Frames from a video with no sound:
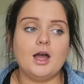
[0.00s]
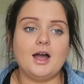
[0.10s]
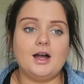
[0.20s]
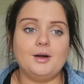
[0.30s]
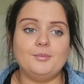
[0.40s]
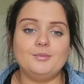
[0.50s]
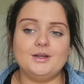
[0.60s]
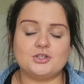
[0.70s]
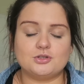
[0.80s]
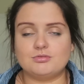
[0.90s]

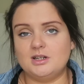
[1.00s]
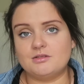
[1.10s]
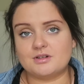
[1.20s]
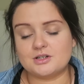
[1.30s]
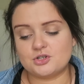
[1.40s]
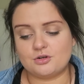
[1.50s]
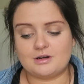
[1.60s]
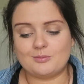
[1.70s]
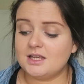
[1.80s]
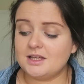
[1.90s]
It's just really
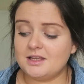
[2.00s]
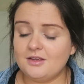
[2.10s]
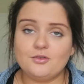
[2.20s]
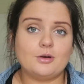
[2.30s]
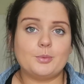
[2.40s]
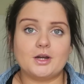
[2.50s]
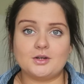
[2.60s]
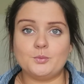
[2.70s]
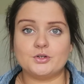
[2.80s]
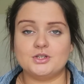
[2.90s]
reassuring. If you are
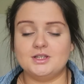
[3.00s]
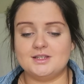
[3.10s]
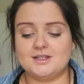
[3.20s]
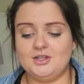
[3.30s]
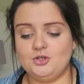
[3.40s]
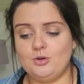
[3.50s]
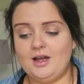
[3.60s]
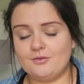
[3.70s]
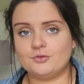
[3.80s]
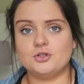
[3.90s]
pregnant watching this and you
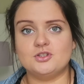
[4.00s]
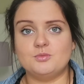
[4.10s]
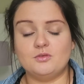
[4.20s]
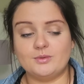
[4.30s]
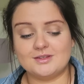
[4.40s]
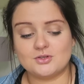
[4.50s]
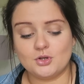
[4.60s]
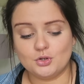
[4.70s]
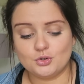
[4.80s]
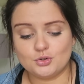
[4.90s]
have reduced movements,
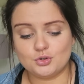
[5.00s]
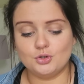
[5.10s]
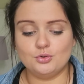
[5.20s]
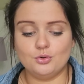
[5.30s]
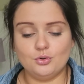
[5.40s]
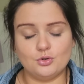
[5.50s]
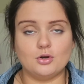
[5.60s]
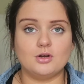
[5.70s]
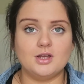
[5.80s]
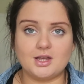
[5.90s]
do
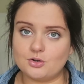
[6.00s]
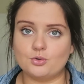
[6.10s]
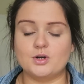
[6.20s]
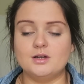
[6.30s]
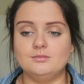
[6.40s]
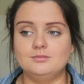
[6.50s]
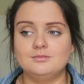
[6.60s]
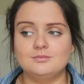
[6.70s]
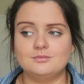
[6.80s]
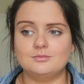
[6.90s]
not ignore it.
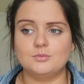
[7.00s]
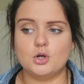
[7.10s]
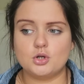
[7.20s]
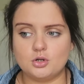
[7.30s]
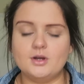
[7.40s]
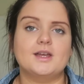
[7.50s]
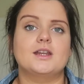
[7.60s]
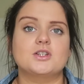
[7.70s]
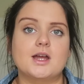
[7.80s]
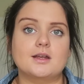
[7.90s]
Go and get
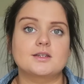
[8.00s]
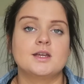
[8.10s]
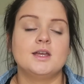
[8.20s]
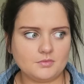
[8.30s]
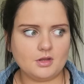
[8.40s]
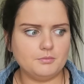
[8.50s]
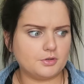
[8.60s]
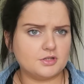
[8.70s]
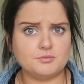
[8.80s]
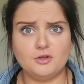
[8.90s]
it checked,
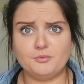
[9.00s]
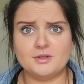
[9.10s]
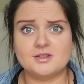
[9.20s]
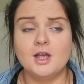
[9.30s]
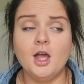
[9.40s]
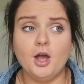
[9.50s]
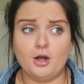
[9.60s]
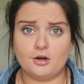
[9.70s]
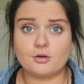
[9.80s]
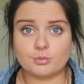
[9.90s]
because movements
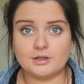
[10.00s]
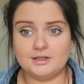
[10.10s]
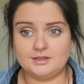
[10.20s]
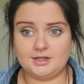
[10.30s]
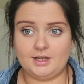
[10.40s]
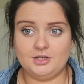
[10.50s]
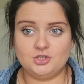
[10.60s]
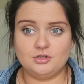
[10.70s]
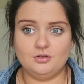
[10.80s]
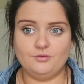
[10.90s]
are a real
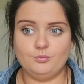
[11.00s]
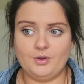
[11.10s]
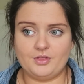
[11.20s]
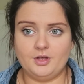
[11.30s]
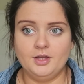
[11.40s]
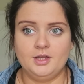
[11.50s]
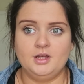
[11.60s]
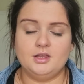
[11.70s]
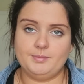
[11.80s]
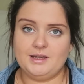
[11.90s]
indication of whether
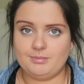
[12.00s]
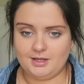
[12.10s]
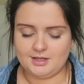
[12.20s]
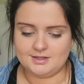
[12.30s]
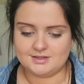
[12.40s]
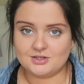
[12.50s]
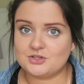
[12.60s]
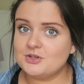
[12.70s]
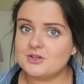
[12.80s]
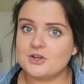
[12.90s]
the baby is
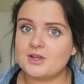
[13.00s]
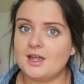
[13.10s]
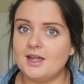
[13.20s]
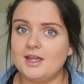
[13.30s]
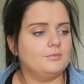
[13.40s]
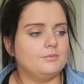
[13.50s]
doing okay.